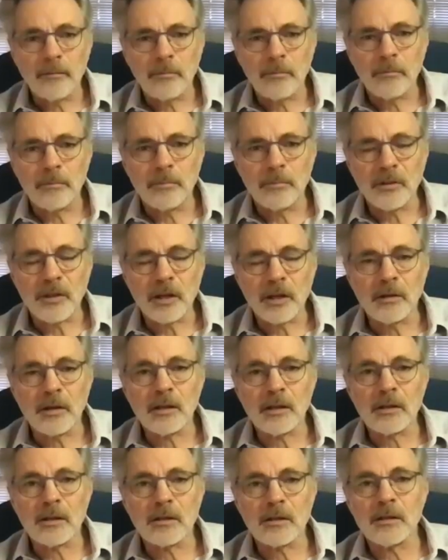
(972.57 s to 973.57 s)
But then
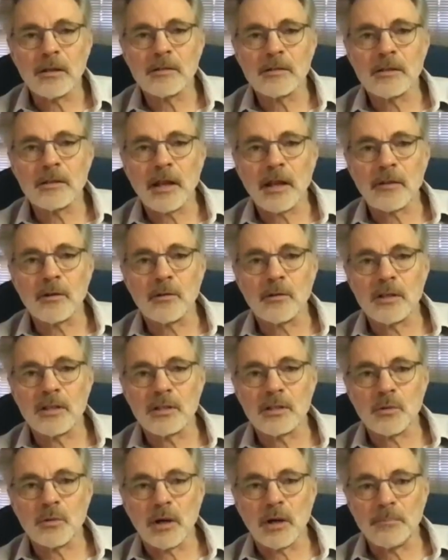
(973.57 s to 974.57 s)
again, there's another
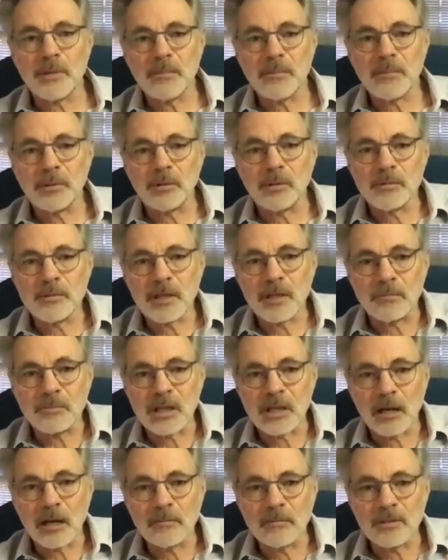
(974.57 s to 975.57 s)
reason why people
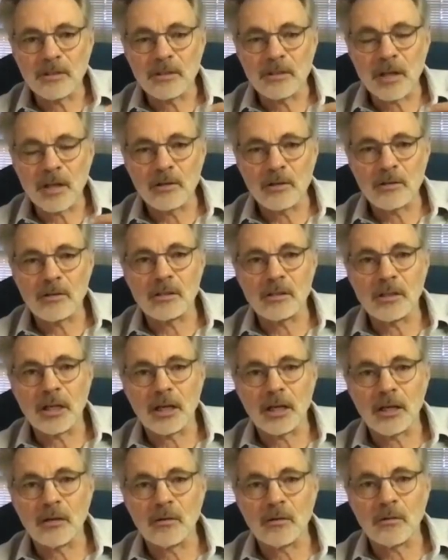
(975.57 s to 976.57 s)
sometimes don't
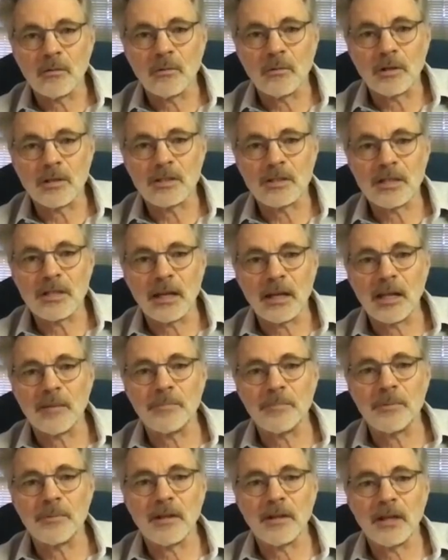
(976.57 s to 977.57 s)
want to stand
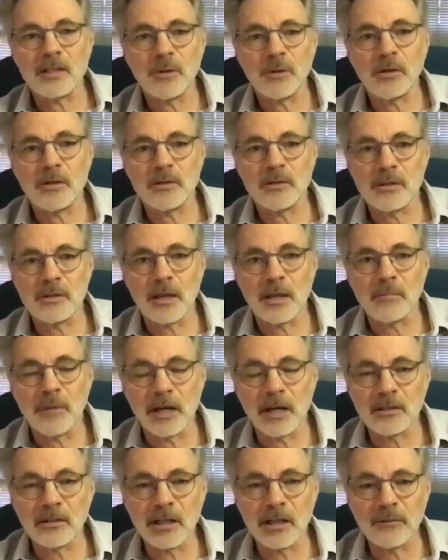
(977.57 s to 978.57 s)
up, and that's because they
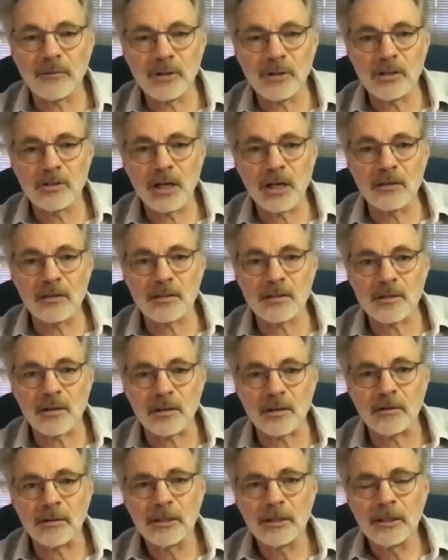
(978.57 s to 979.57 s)
might not have any trousers
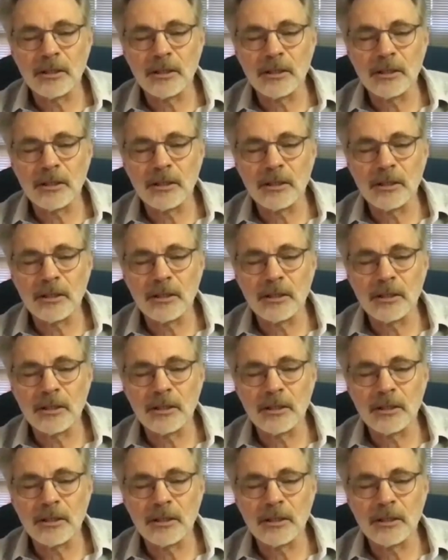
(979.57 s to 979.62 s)
on.